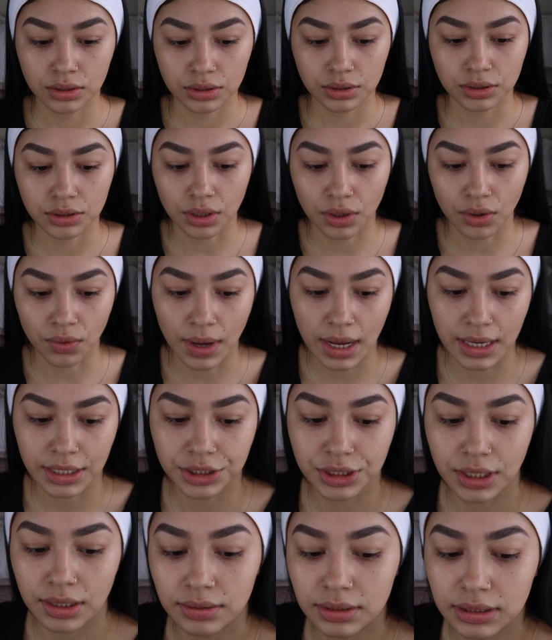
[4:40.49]
so I
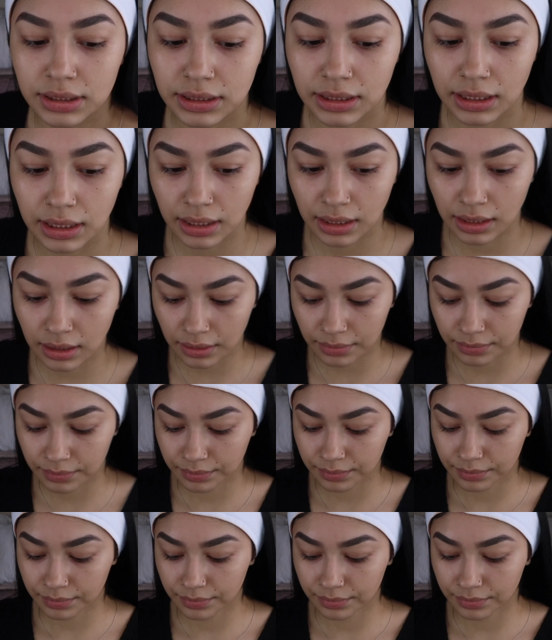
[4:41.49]
shall see